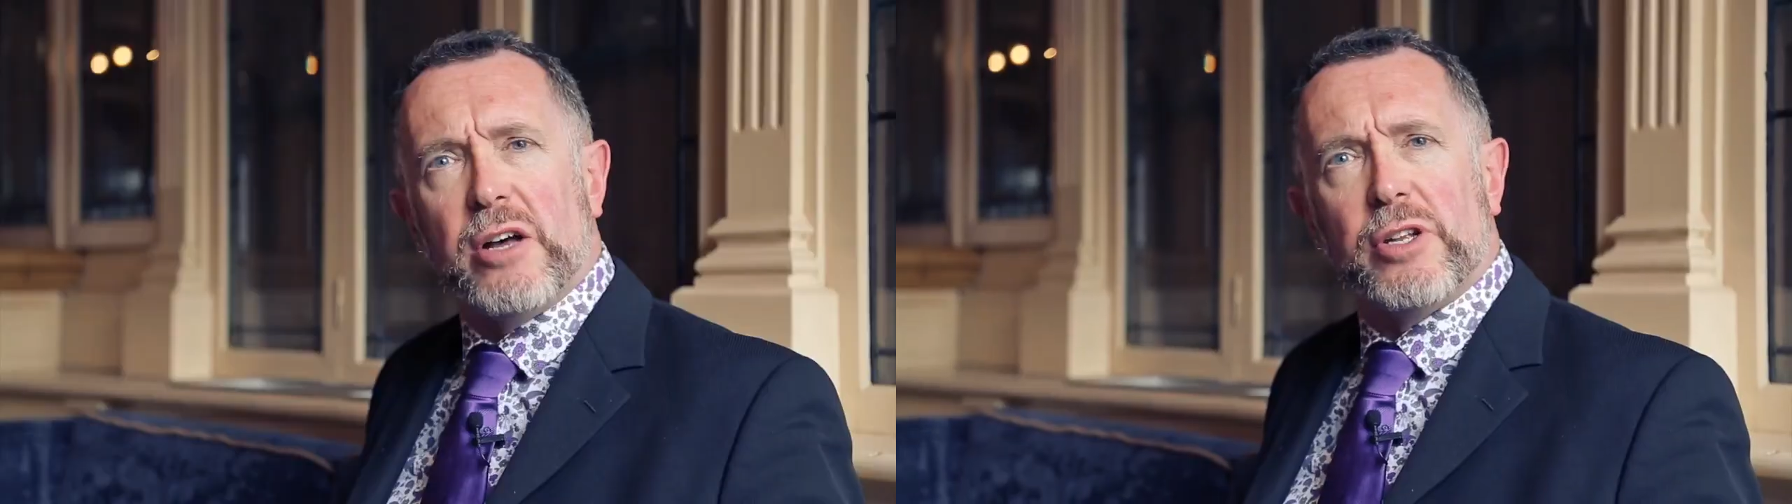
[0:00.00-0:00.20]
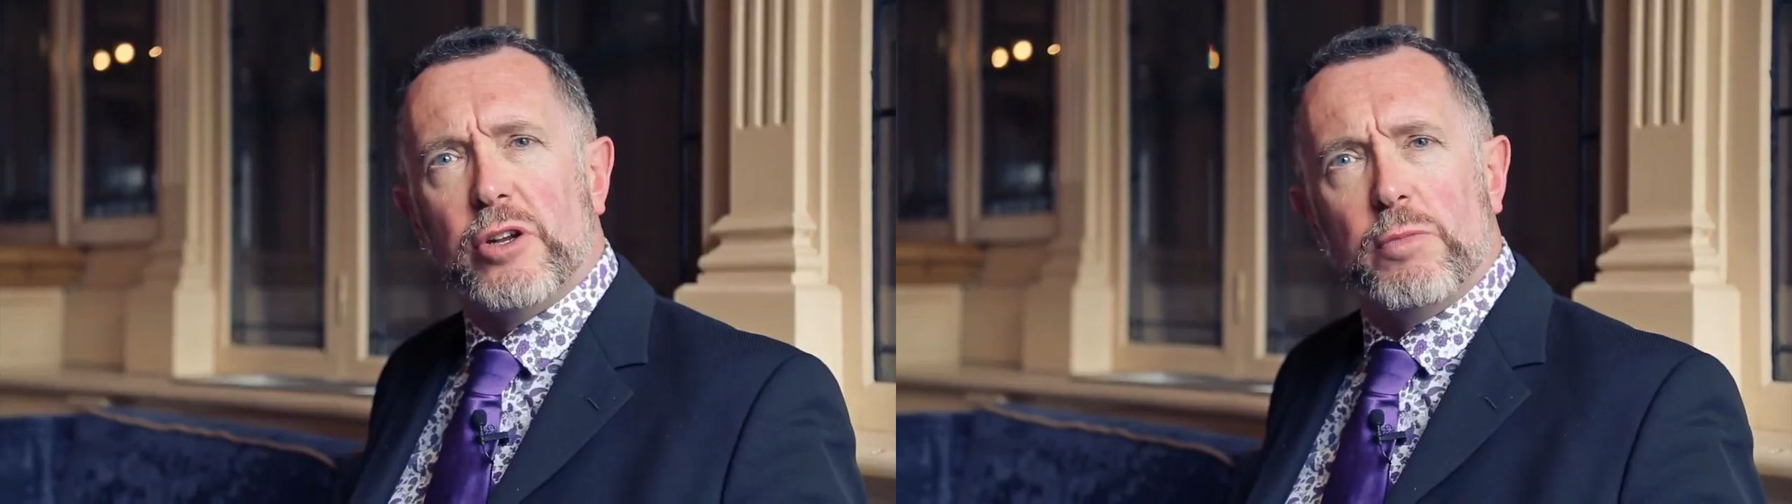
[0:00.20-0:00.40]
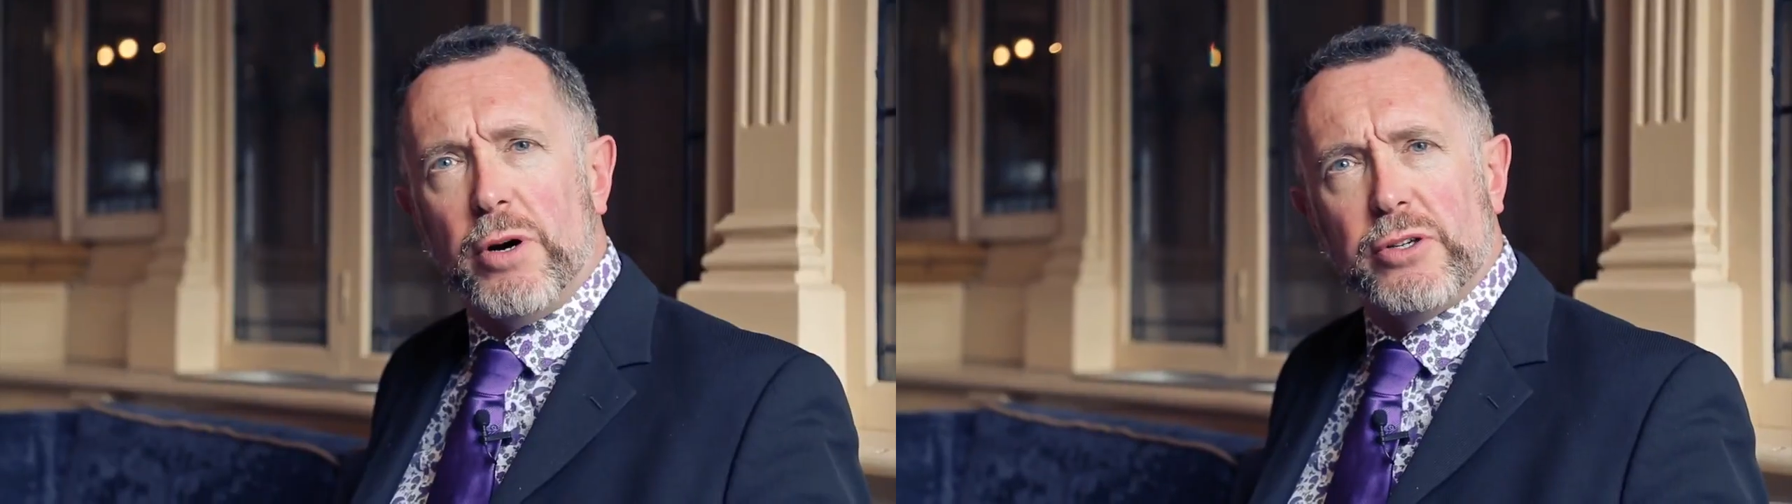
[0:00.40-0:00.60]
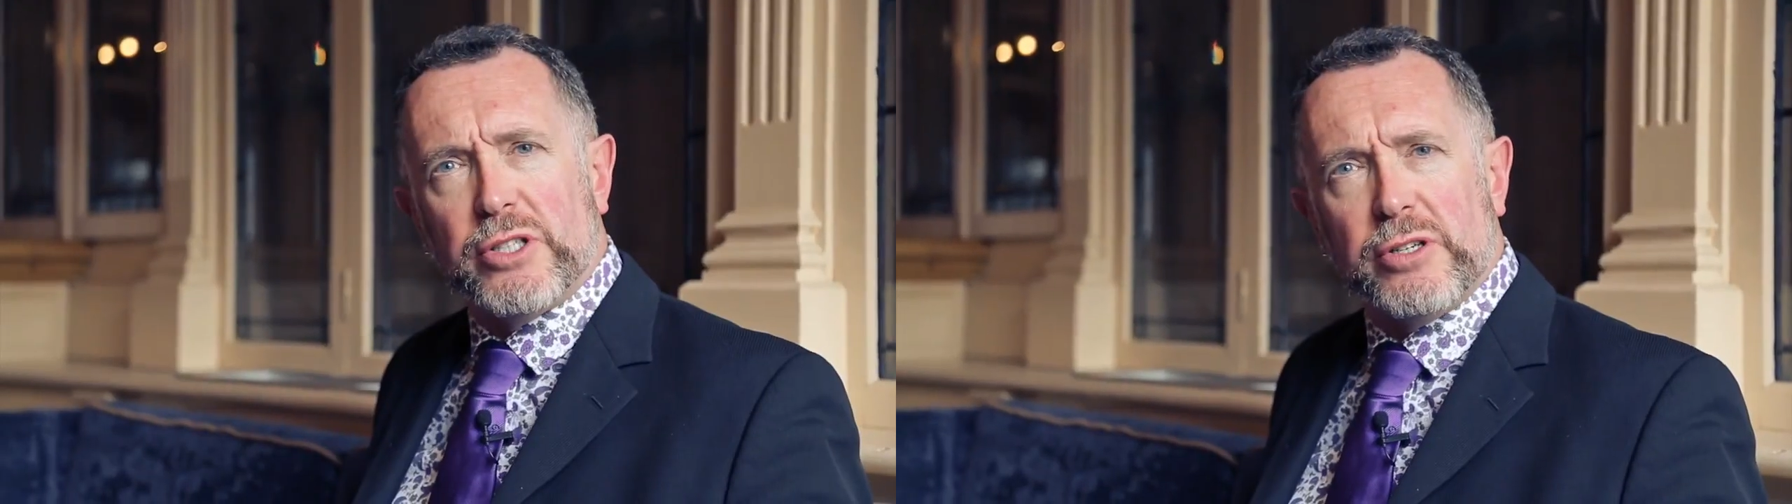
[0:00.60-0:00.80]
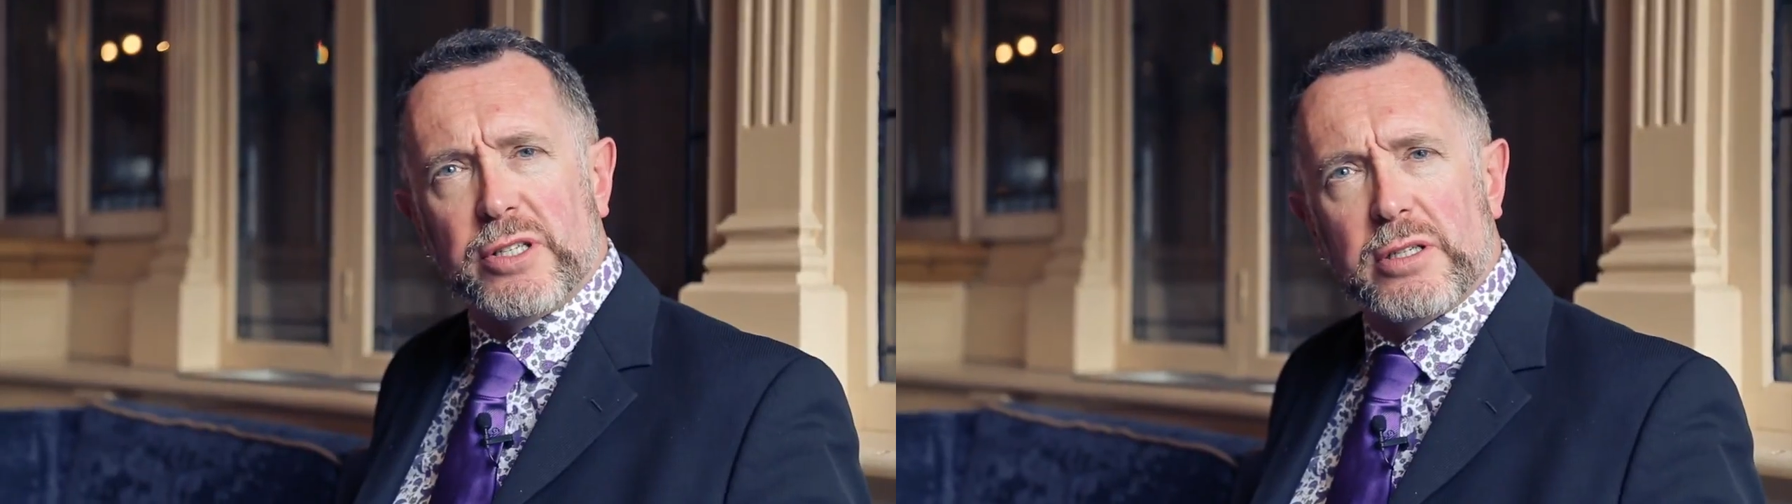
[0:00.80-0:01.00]
down the no
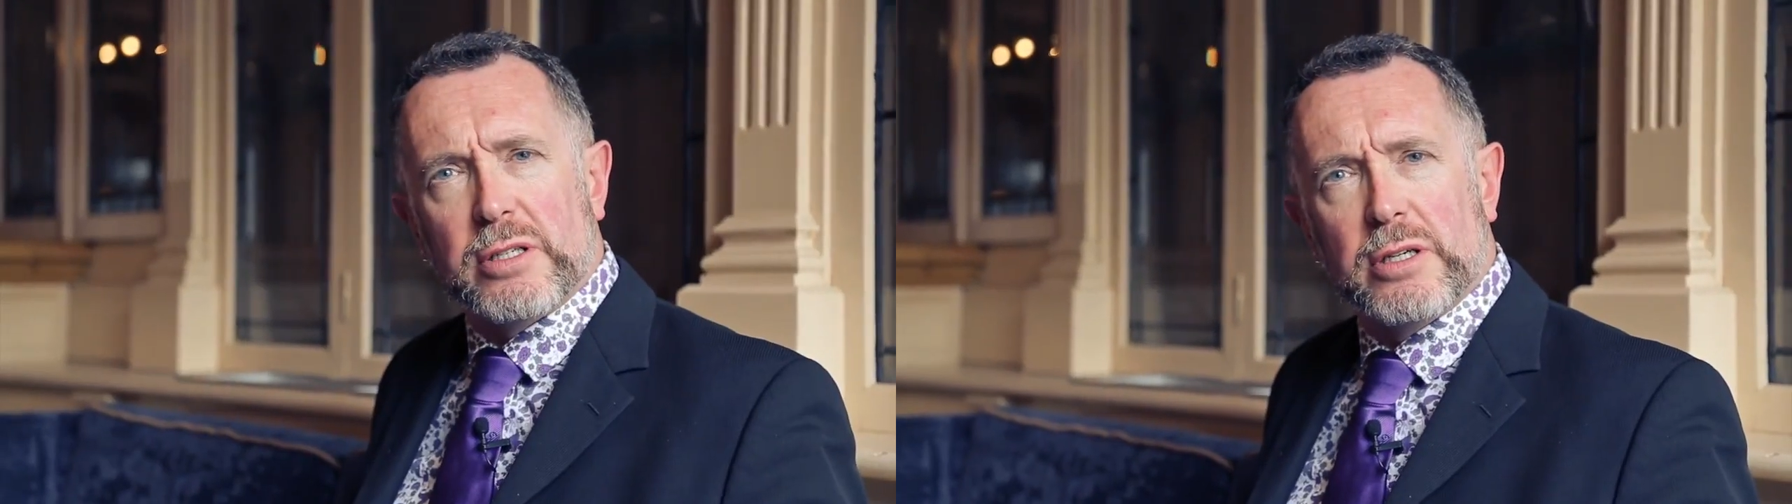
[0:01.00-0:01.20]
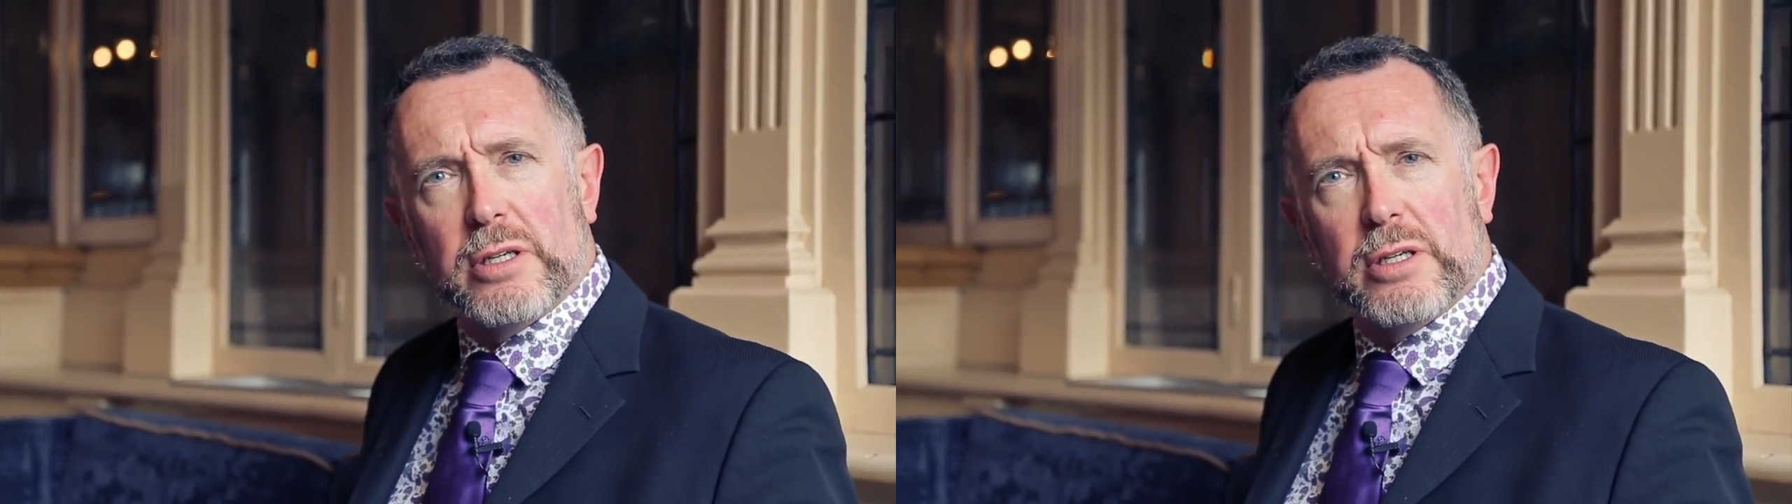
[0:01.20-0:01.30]
posters.